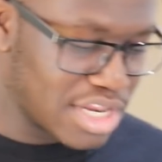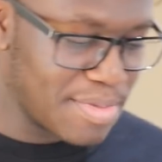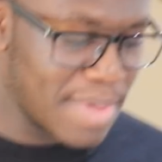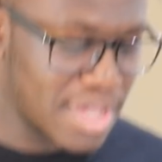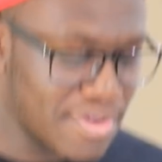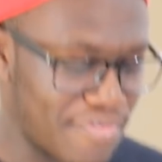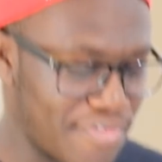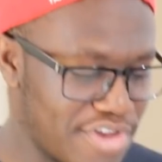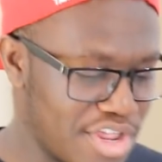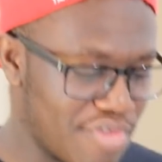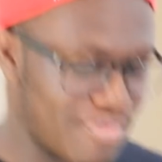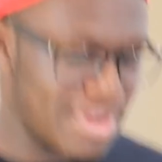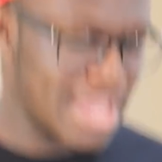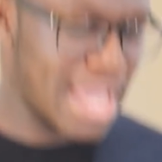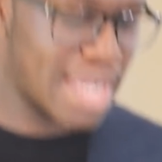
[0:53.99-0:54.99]
Can you make a
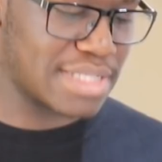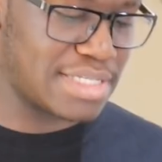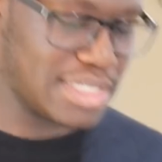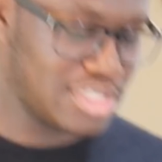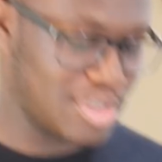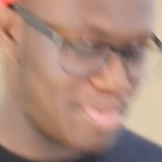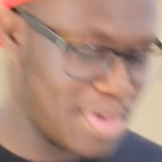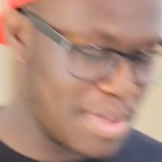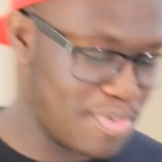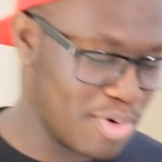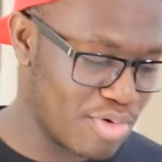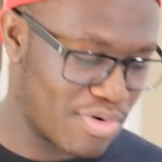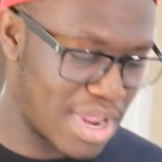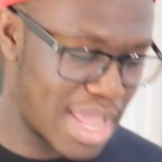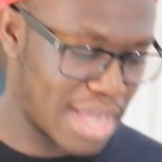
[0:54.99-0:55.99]
video reacting to
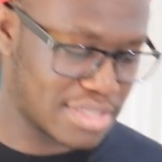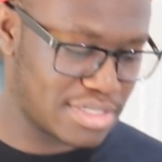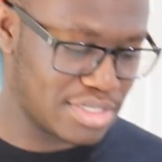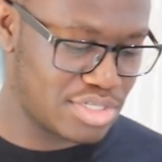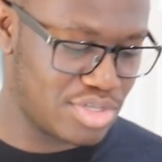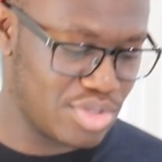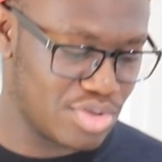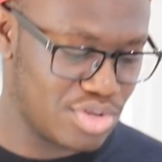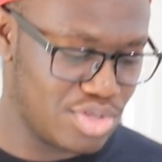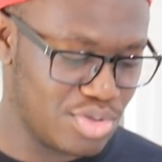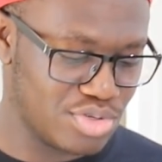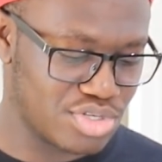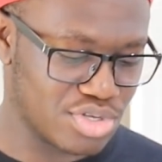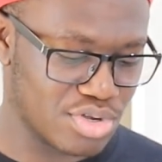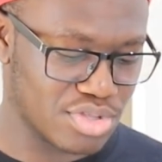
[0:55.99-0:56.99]
people reacting to your
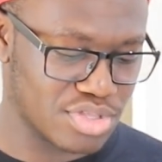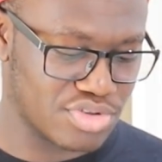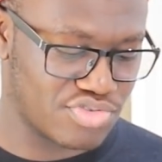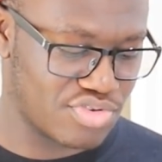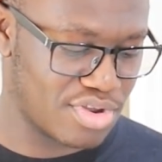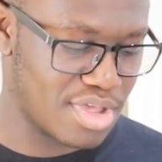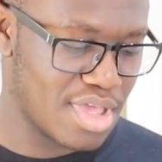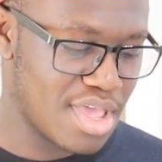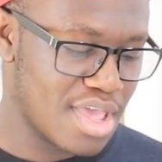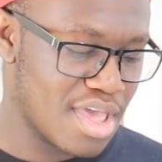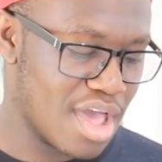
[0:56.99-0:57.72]
new song, The Truth?